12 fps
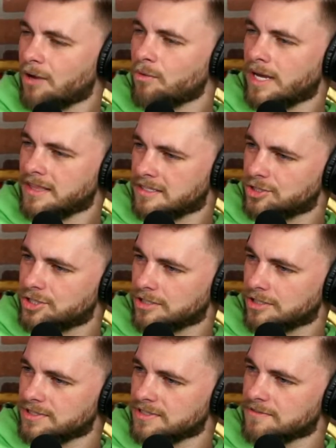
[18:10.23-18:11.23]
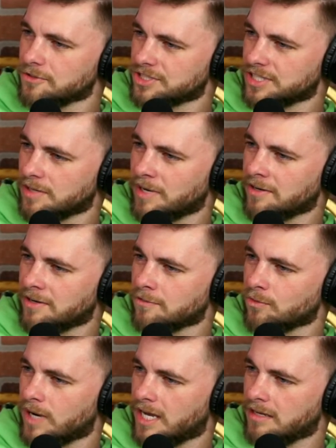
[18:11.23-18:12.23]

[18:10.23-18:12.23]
went this year. It was the first time I ever went.